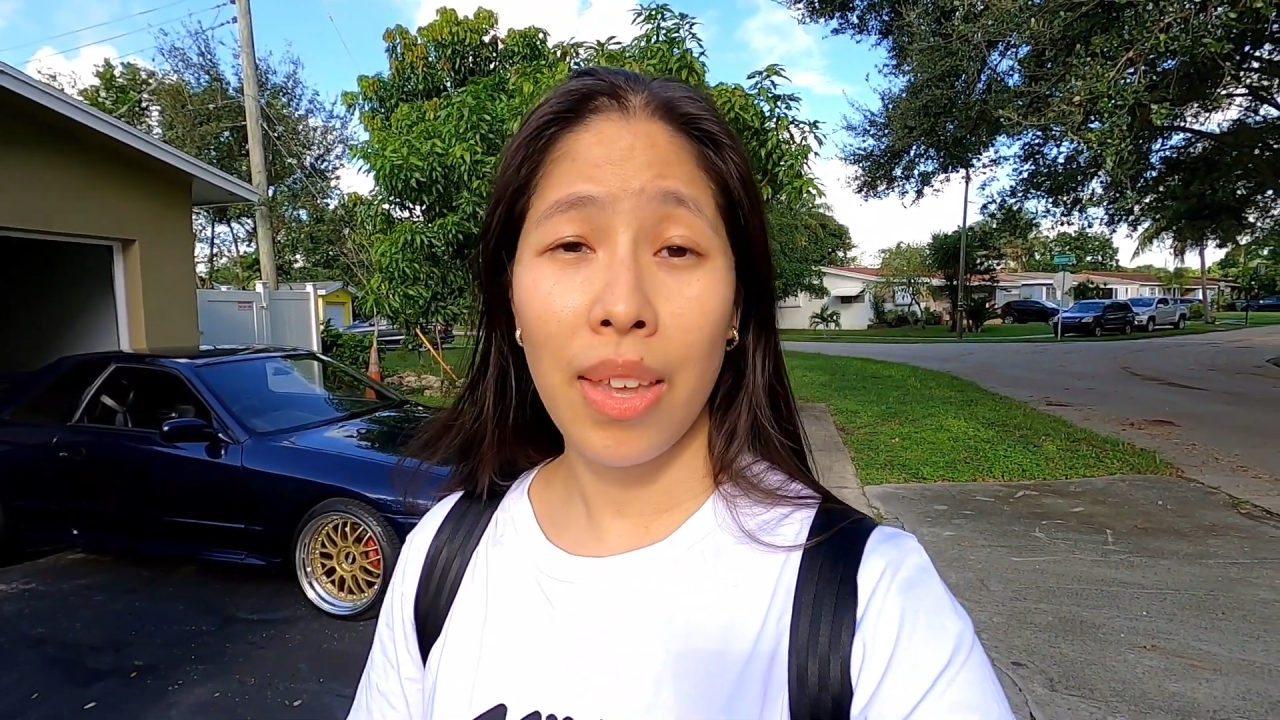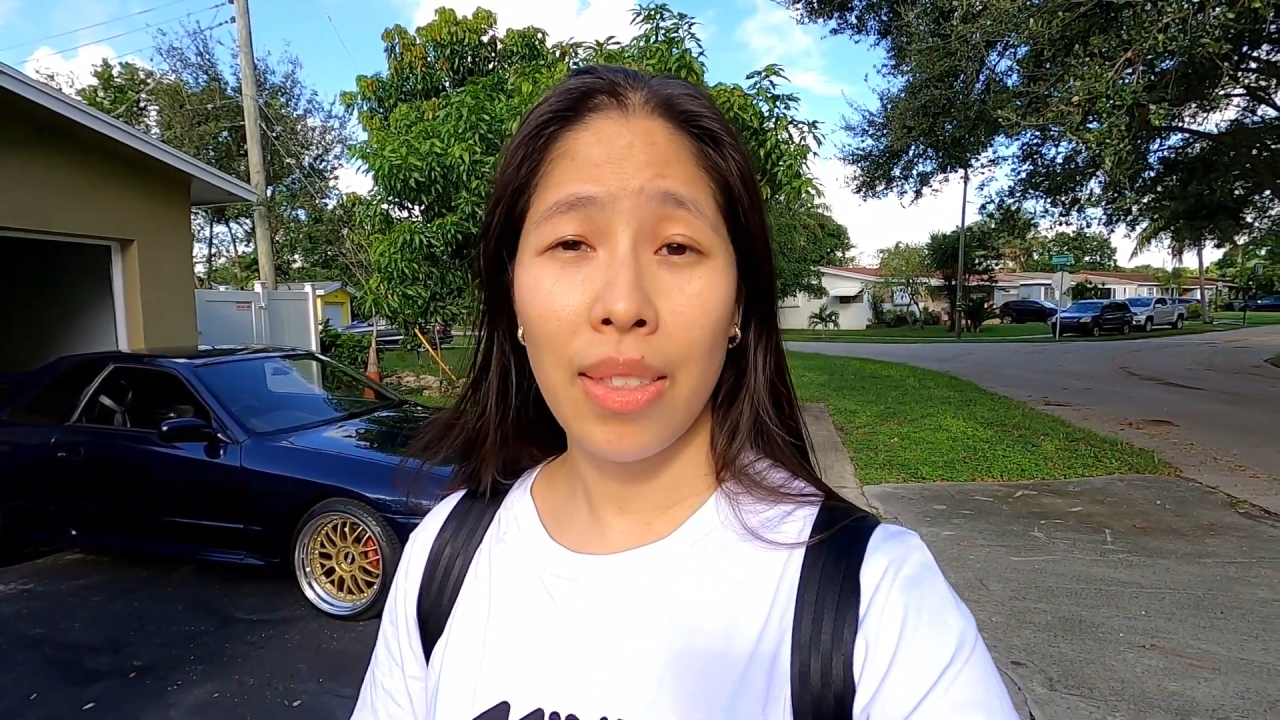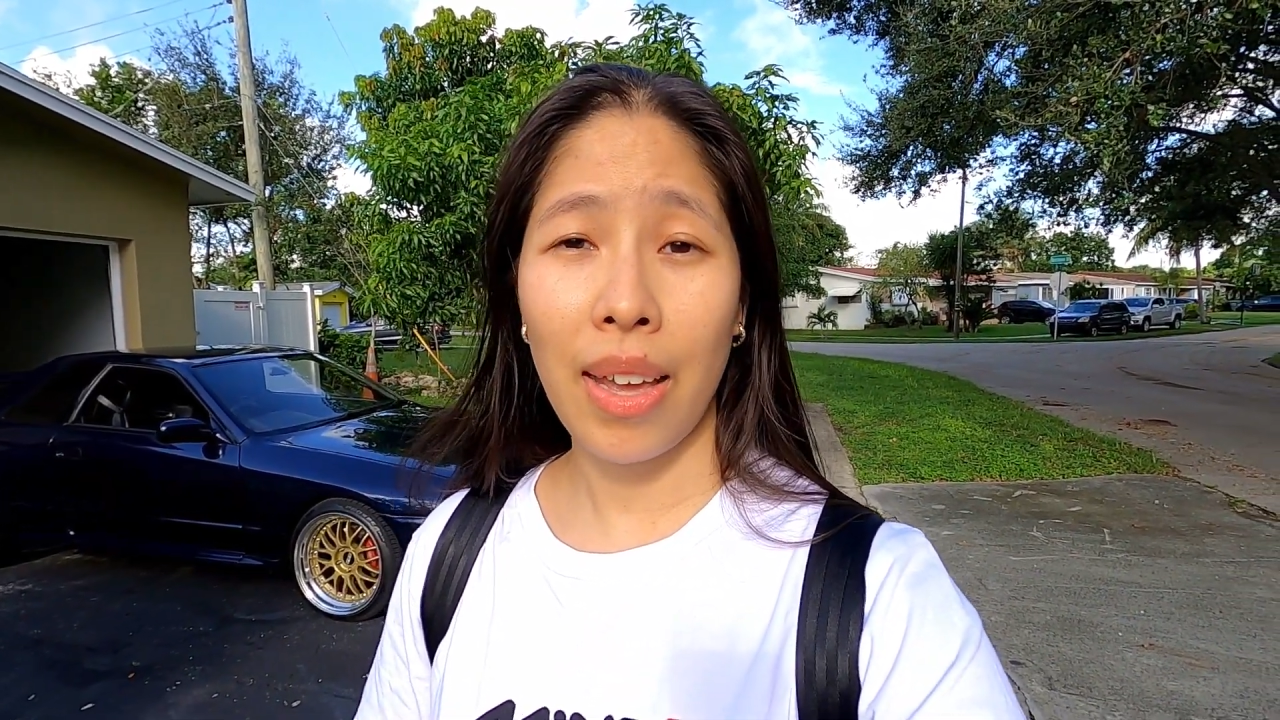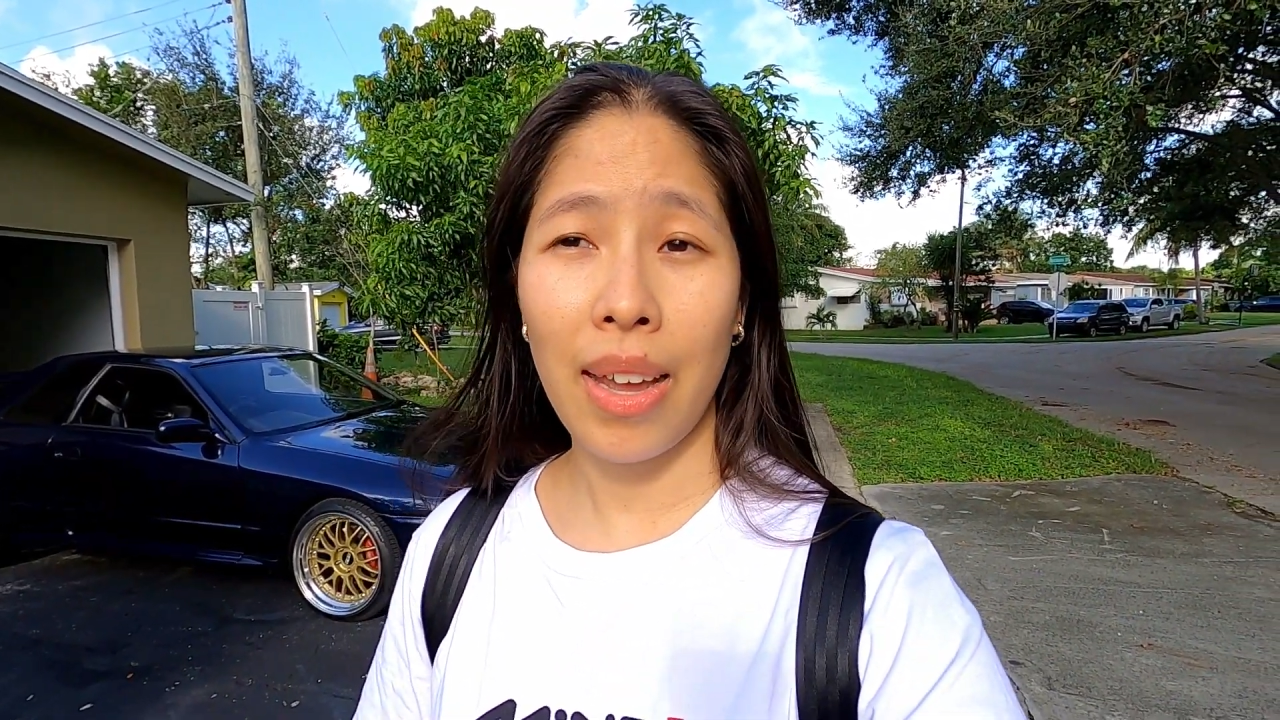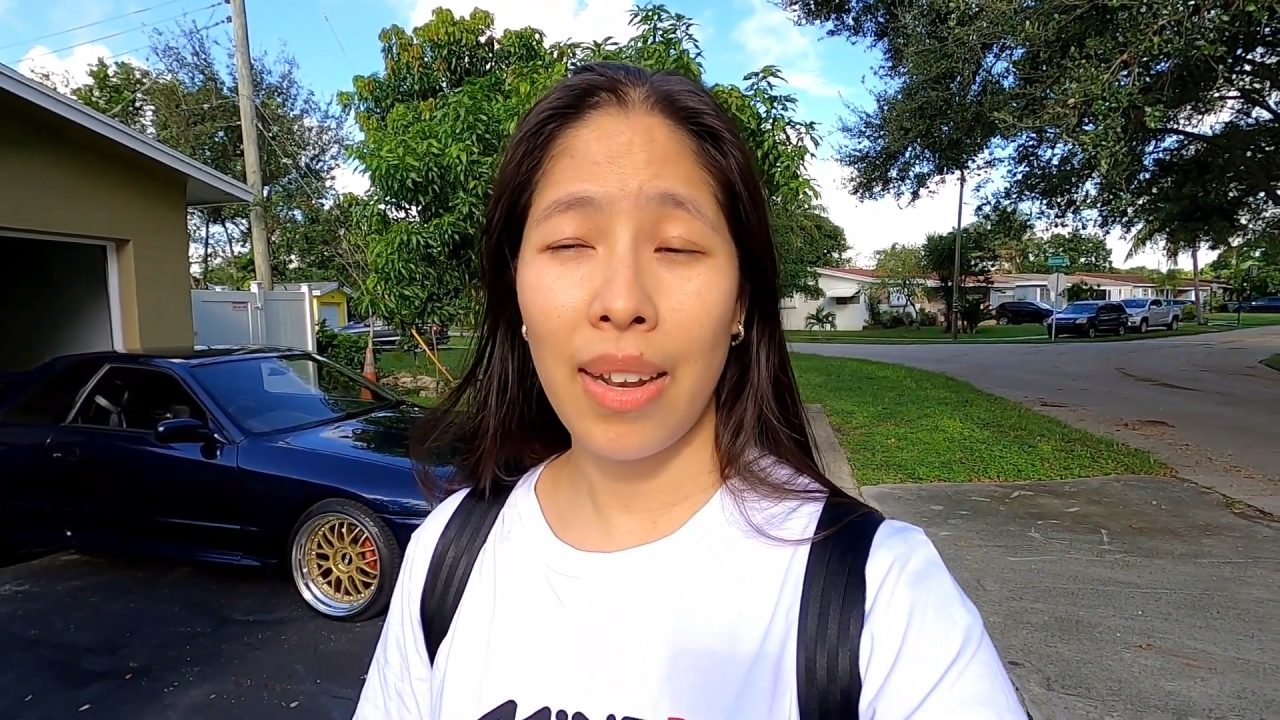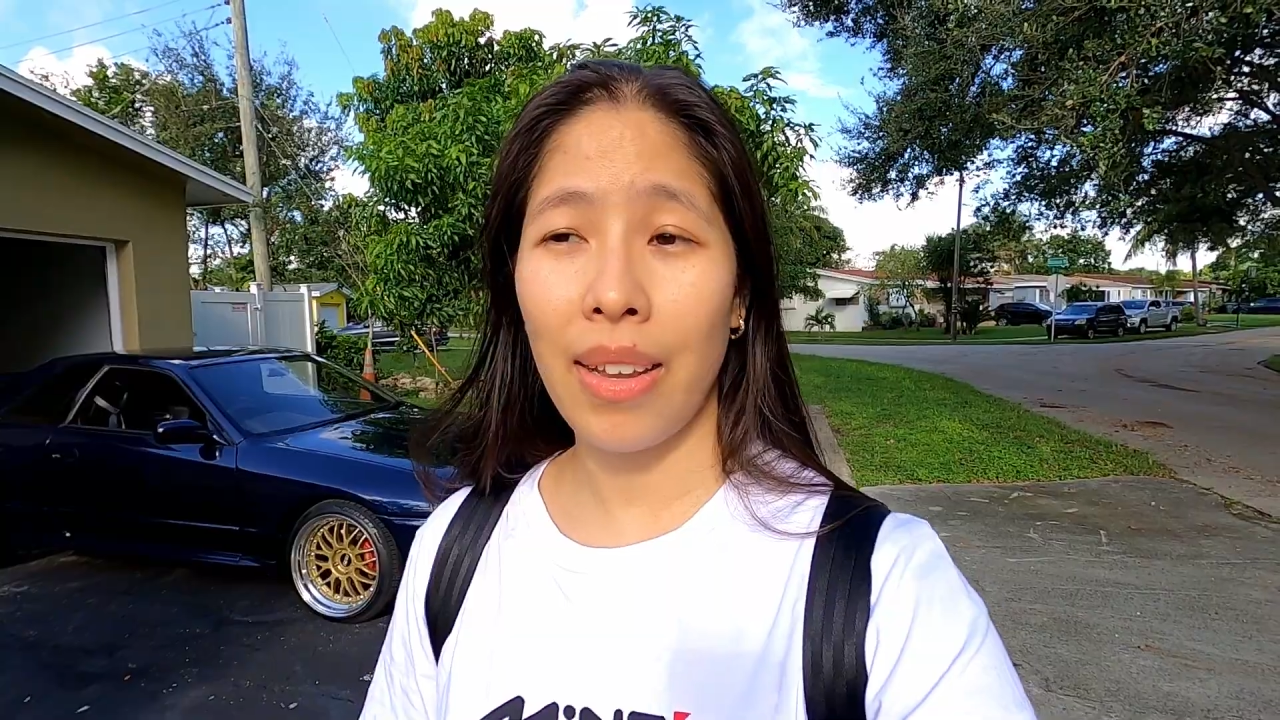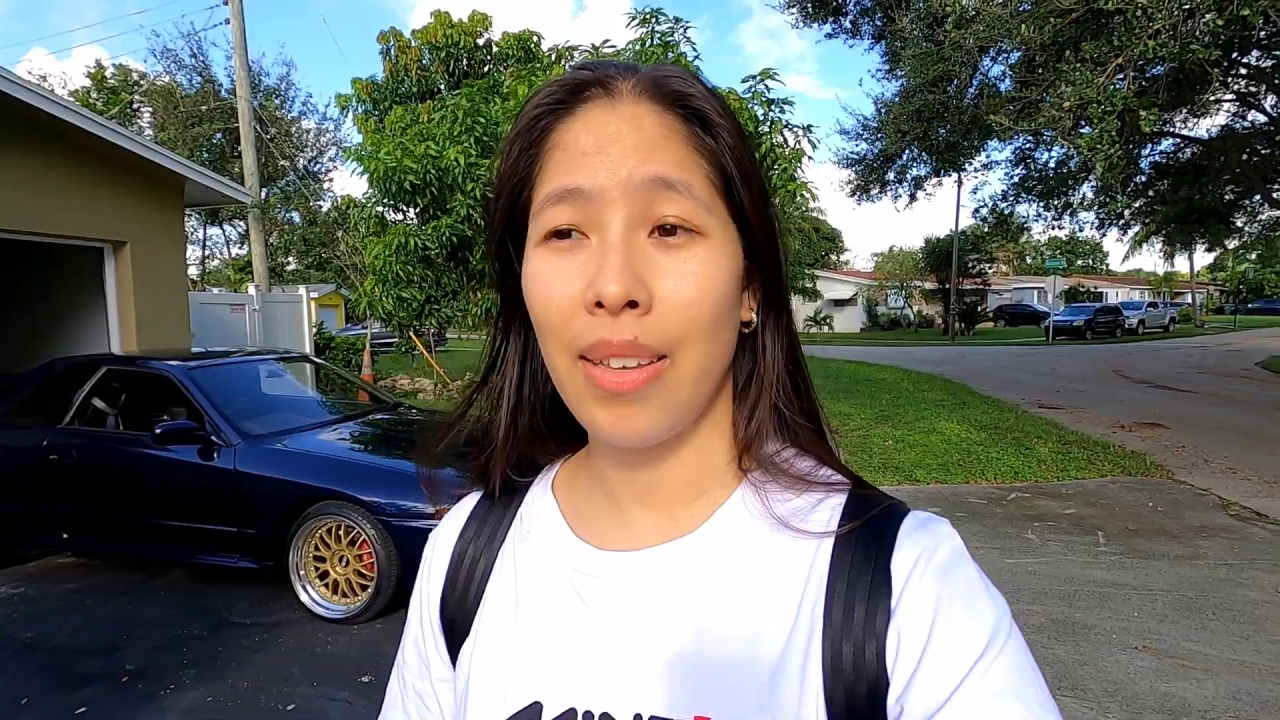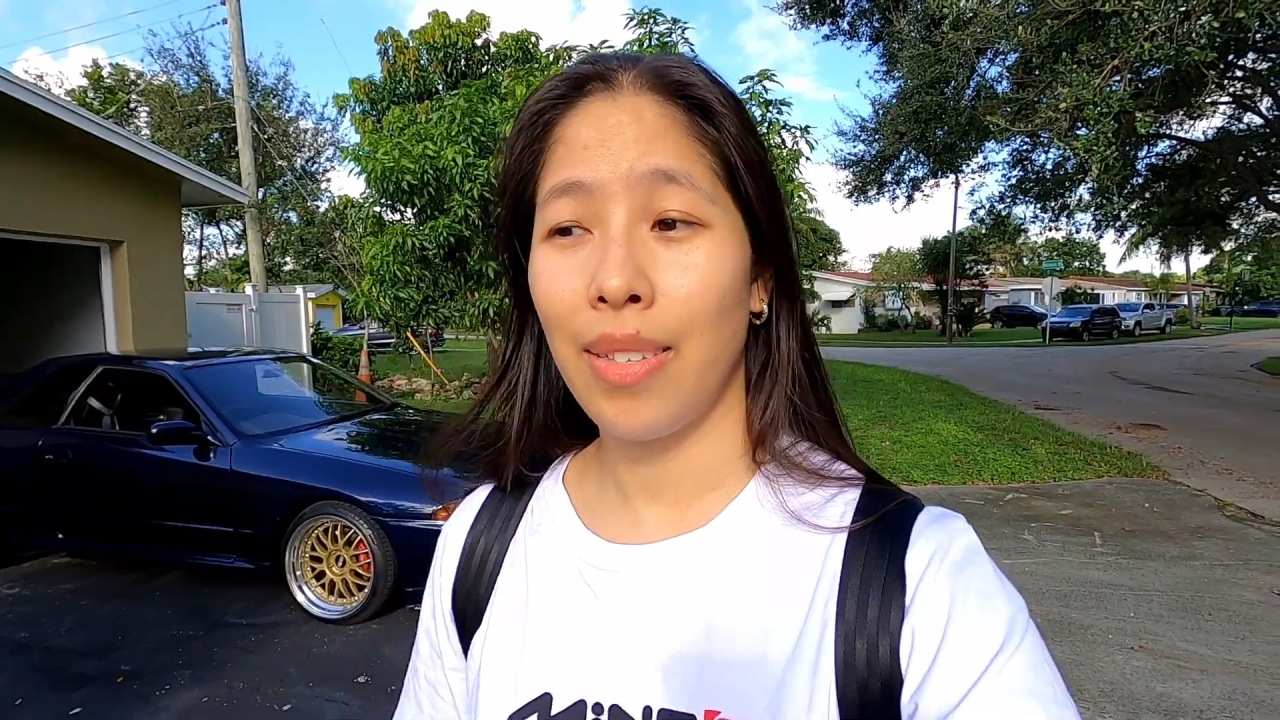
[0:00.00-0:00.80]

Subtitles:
think that